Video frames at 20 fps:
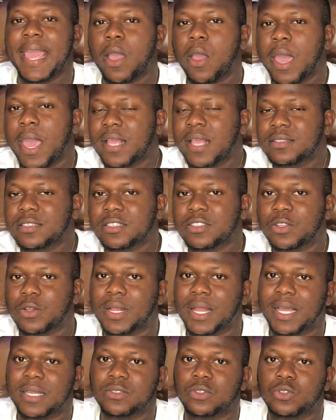
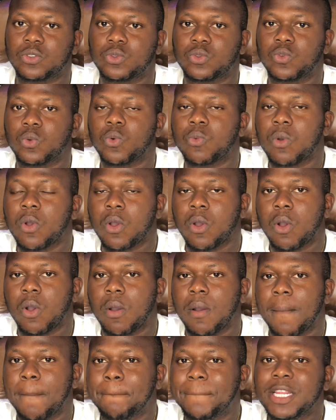$80 to
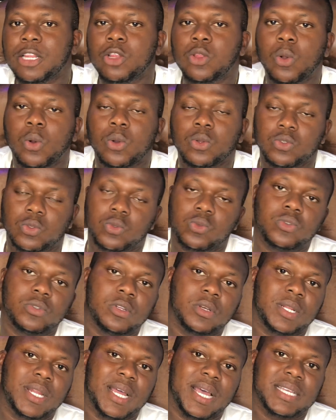below
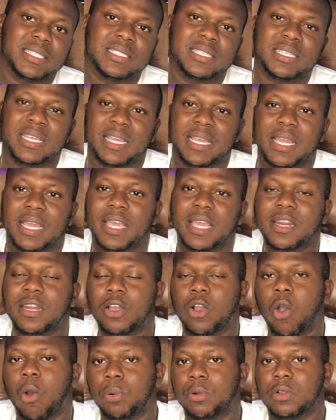$2 in a
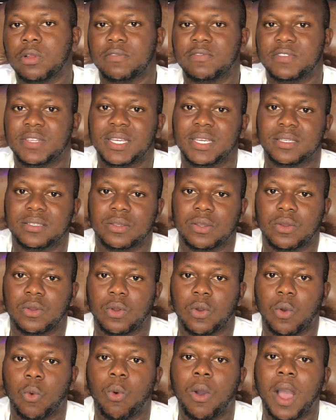couple of days?
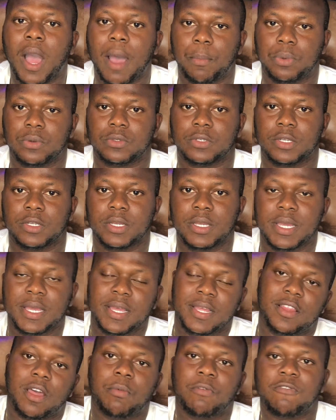What happened?
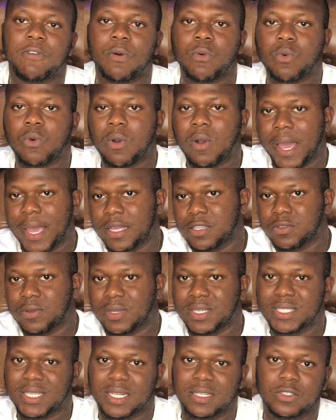Now, before we go ahead to
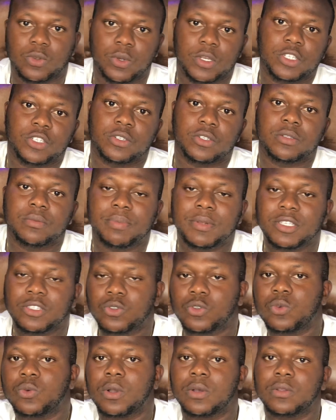answer this question, please
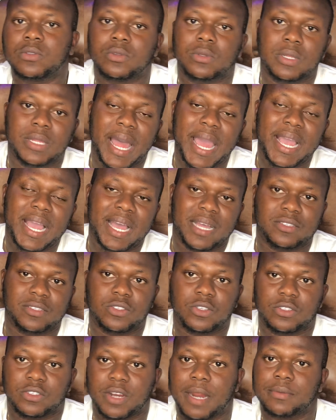do well to like and
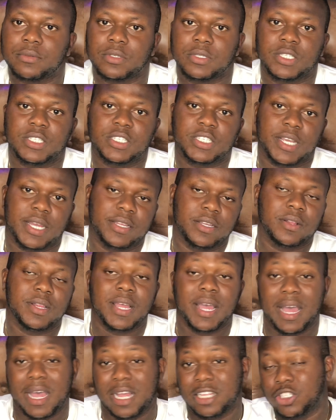subscribe to this channel
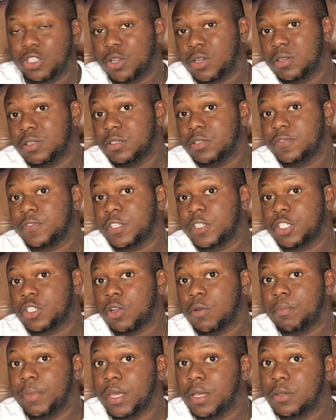and turn on the notification
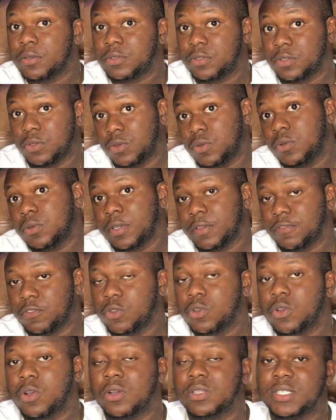bell so if new
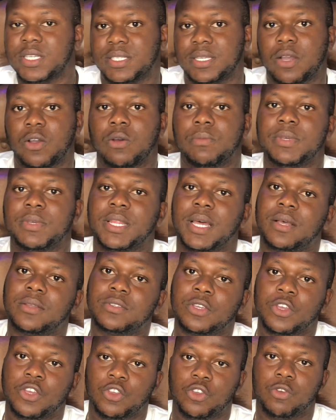contents are coming out,
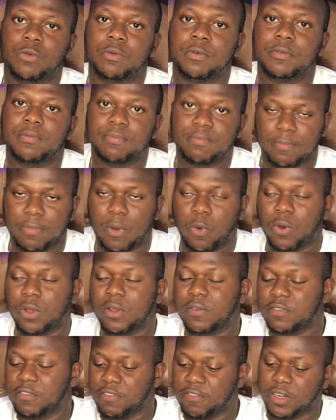you'll be one of
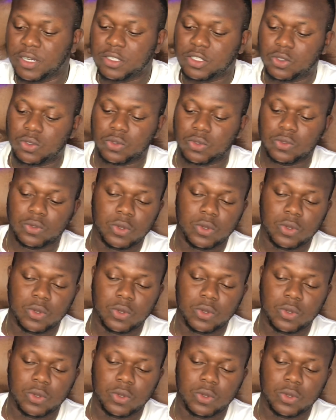the first to